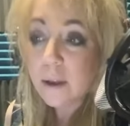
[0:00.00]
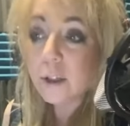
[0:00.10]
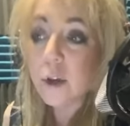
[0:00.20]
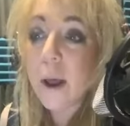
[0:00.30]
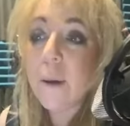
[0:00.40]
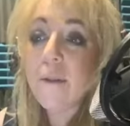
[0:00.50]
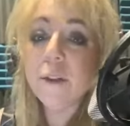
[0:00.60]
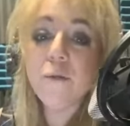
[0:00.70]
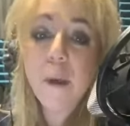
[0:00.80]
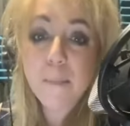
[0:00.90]
So now we have
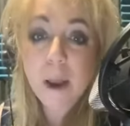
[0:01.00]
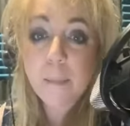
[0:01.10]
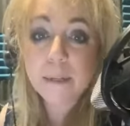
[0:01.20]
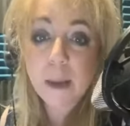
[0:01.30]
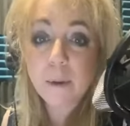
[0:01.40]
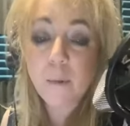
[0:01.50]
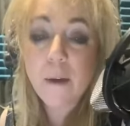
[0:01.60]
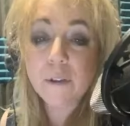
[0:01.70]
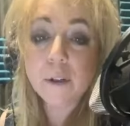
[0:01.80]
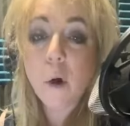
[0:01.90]
this vaping epidemic. We
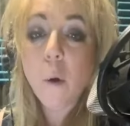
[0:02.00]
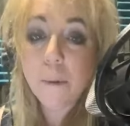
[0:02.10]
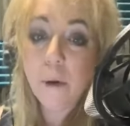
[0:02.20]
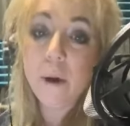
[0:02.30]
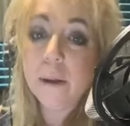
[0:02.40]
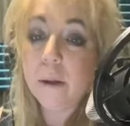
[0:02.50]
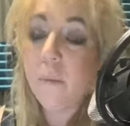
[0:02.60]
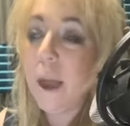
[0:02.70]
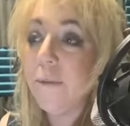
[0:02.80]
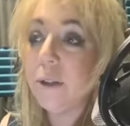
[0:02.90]
have this opioid.
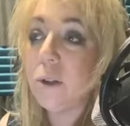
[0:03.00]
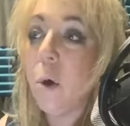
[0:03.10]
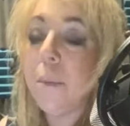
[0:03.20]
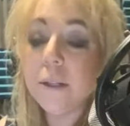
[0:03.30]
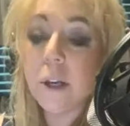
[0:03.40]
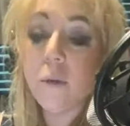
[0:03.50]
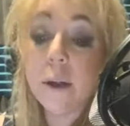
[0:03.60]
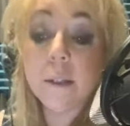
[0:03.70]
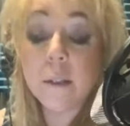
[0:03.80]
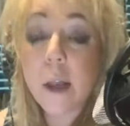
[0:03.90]
We have this obesity
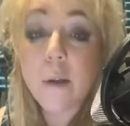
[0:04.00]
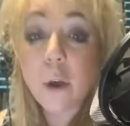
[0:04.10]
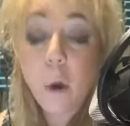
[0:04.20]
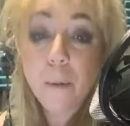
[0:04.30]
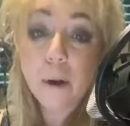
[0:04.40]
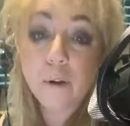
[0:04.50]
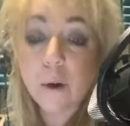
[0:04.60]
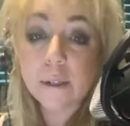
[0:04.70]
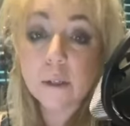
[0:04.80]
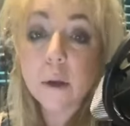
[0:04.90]
crisis, and now the opioid
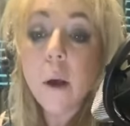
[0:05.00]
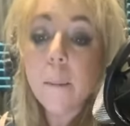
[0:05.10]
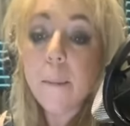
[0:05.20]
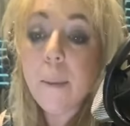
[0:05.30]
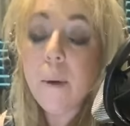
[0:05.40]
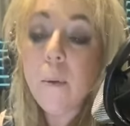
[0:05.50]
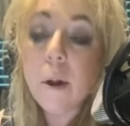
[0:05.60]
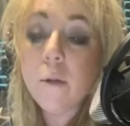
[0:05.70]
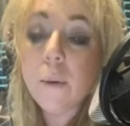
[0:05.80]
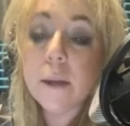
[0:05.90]
crisis. Maybe
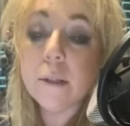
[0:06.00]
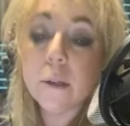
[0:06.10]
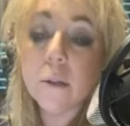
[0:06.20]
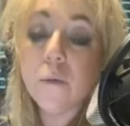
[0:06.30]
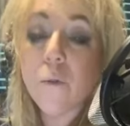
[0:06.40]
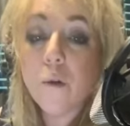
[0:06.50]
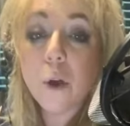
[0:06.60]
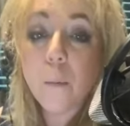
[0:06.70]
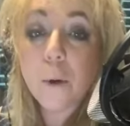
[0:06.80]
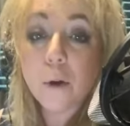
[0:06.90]
one of the reasons for
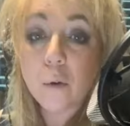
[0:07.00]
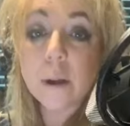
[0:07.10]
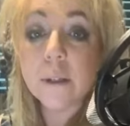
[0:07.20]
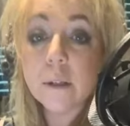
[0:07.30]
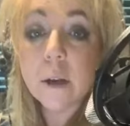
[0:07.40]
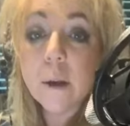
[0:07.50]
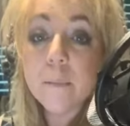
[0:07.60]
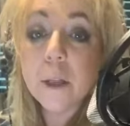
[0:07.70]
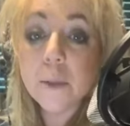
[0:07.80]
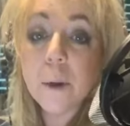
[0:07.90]
the opioid crisis
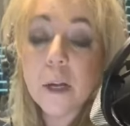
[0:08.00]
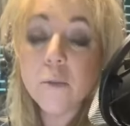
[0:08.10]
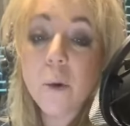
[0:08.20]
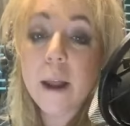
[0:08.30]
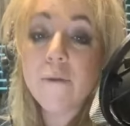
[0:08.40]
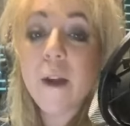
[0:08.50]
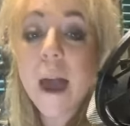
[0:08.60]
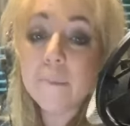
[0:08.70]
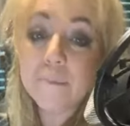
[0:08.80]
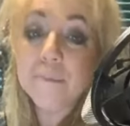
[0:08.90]
is because we're getting
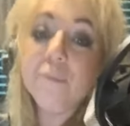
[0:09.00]
fat.